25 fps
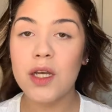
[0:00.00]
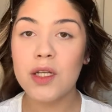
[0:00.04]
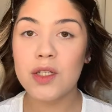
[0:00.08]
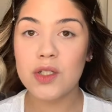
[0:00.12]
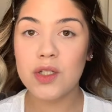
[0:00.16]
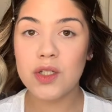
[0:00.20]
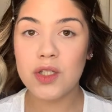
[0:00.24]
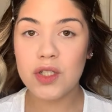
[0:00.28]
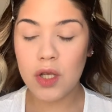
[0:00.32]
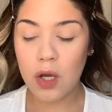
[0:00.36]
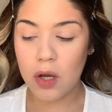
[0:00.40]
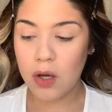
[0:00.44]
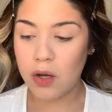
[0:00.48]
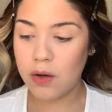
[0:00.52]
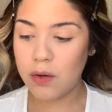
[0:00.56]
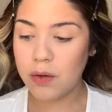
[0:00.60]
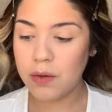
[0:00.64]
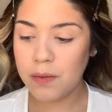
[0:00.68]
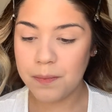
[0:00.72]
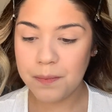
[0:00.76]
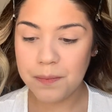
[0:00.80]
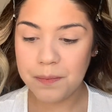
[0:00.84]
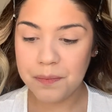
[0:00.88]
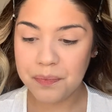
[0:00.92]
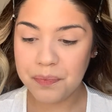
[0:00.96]
So
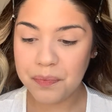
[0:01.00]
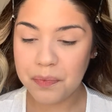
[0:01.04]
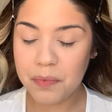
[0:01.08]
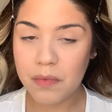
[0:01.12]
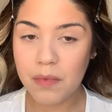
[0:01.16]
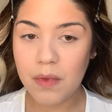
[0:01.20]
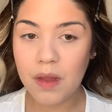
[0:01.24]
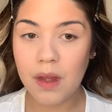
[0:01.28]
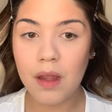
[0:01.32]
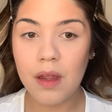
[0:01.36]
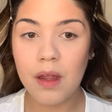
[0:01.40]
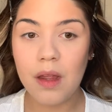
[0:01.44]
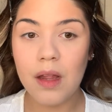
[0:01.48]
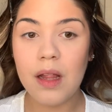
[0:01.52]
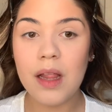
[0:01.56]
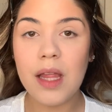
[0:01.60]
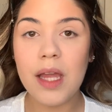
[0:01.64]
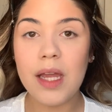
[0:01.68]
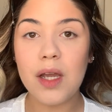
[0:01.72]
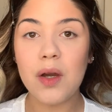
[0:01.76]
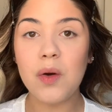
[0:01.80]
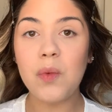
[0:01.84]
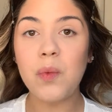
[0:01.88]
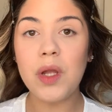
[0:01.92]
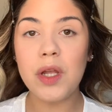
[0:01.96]

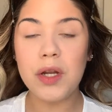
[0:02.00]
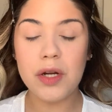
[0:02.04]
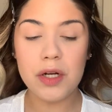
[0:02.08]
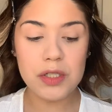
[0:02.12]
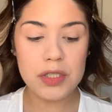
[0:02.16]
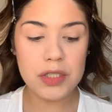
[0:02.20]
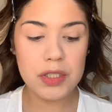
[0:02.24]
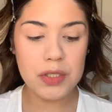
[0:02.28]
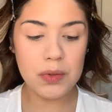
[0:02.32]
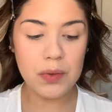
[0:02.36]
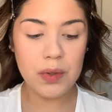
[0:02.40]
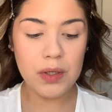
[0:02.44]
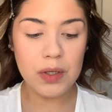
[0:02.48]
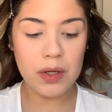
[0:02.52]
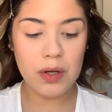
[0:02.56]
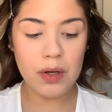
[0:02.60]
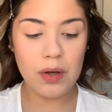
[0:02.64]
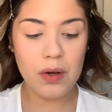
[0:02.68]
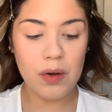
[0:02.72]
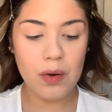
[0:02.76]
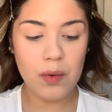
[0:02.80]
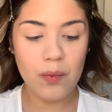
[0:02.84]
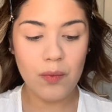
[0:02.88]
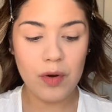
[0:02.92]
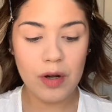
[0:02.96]
like a week or 2
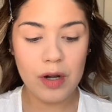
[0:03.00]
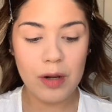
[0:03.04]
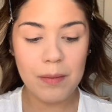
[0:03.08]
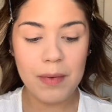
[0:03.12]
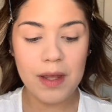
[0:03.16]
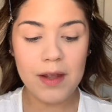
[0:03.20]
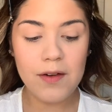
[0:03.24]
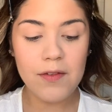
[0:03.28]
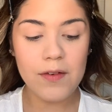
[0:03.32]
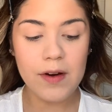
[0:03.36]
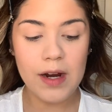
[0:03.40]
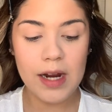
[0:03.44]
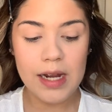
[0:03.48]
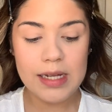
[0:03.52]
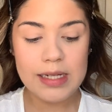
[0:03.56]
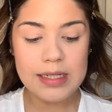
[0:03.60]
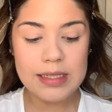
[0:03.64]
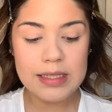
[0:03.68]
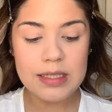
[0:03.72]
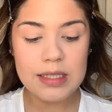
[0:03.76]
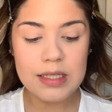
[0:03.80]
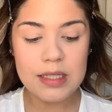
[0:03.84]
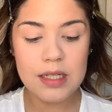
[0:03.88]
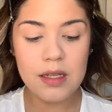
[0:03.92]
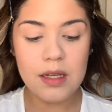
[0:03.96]
ago, one of my
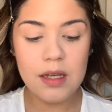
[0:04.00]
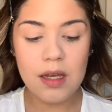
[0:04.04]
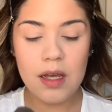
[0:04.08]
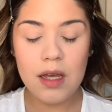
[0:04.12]
friends